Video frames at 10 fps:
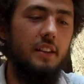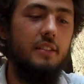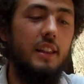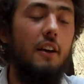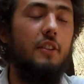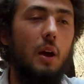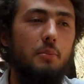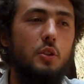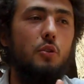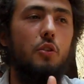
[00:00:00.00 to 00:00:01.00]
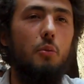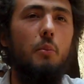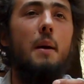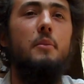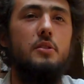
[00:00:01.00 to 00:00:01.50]
is left up to the
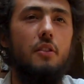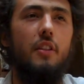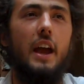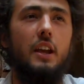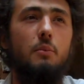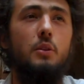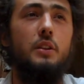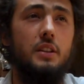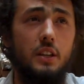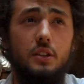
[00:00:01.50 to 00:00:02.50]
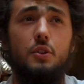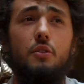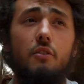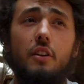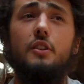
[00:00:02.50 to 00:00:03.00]
members of that community
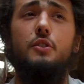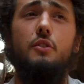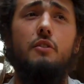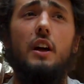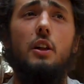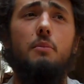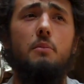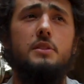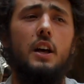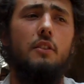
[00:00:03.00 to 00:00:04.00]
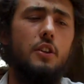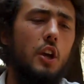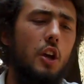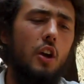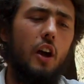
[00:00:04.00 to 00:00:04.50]
to develop themselves.
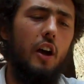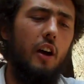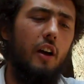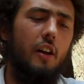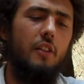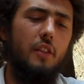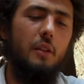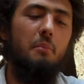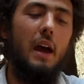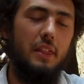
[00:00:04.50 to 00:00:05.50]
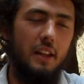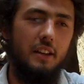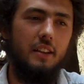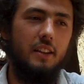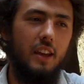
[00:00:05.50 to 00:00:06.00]
The
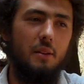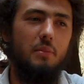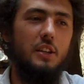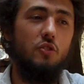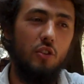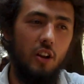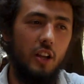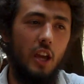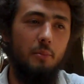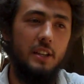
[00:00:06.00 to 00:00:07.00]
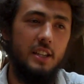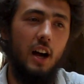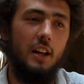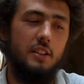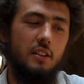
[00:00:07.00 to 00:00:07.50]
method can be
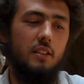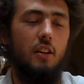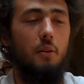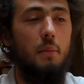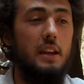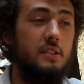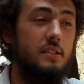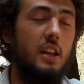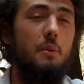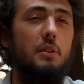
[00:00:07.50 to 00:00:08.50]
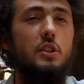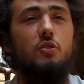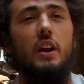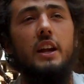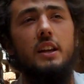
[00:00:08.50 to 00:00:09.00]
taught. Masons can be
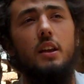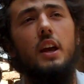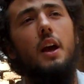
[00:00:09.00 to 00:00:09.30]
trained,